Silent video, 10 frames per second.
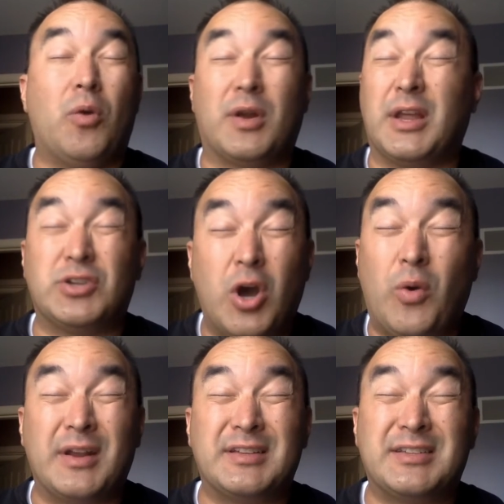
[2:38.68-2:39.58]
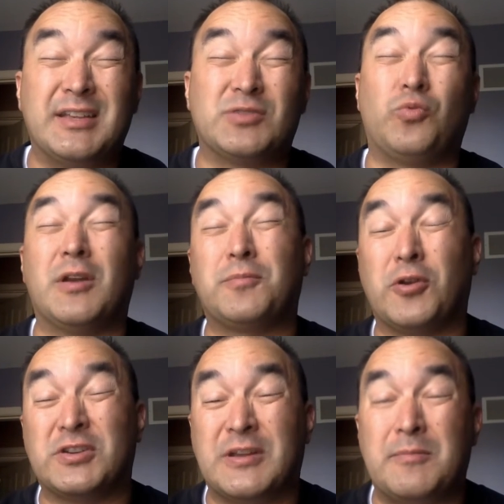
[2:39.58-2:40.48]
What I don't want to see is one
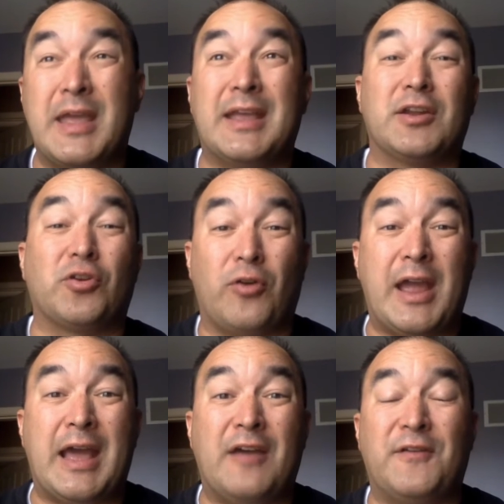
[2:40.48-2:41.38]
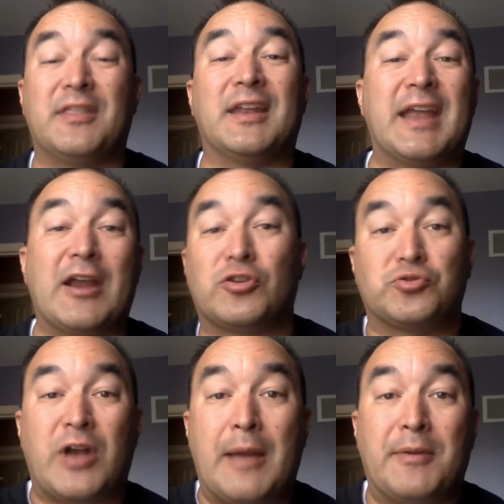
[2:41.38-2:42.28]
person making a graph and then
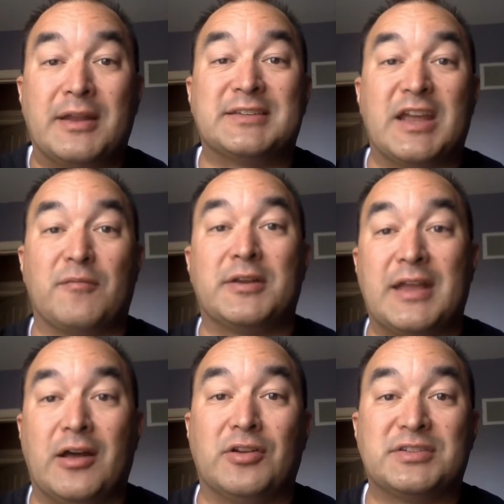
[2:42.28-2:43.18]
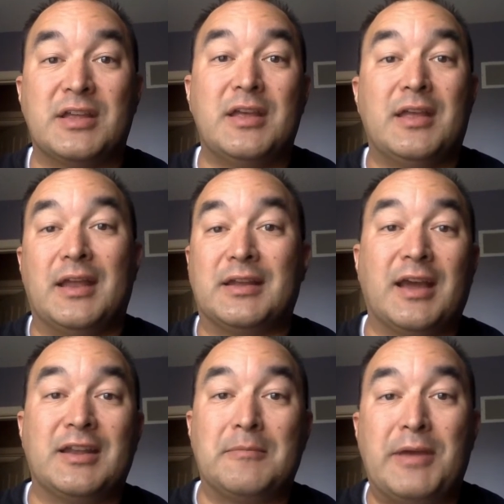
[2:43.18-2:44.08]
airdropping it to everybody else and
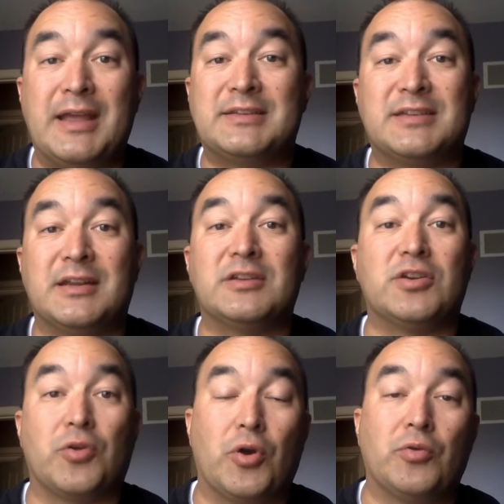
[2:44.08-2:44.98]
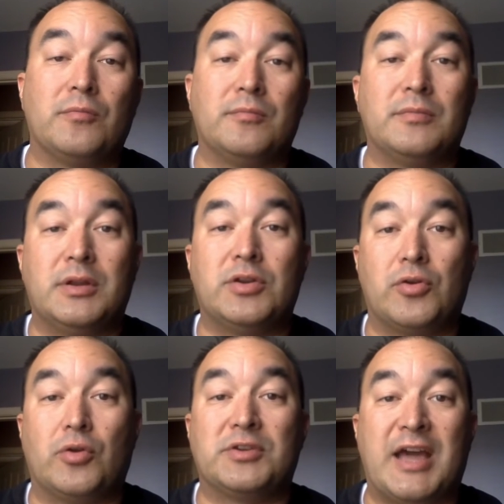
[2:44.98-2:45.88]
cutting and pasting into your own
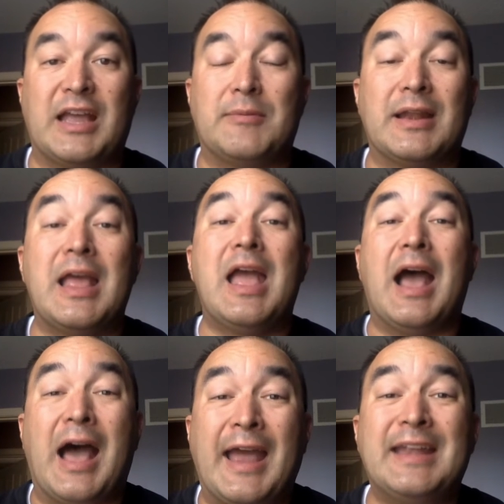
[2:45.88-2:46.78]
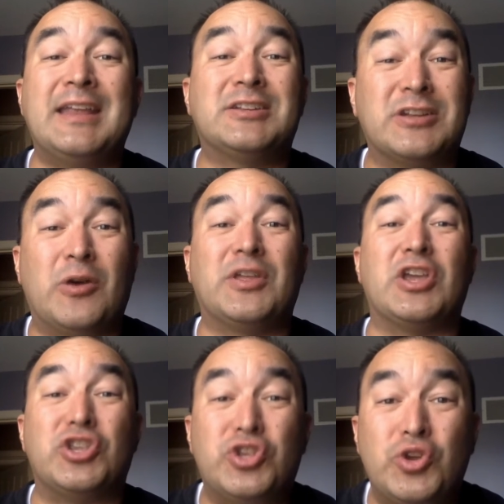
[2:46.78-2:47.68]
document. I need to know
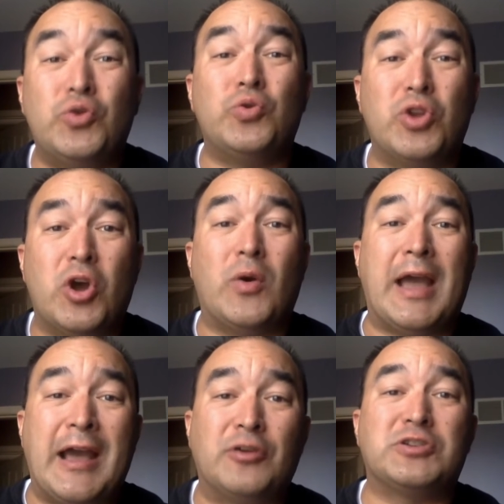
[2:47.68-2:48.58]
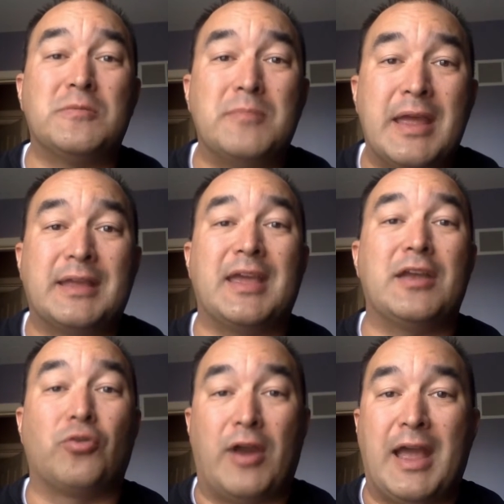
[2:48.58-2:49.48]
that you know how to make a
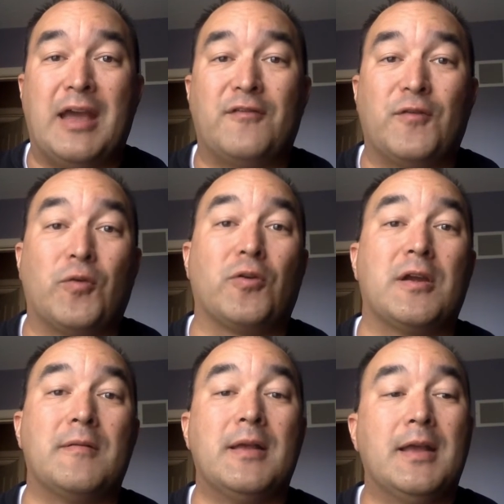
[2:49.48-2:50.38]
graph or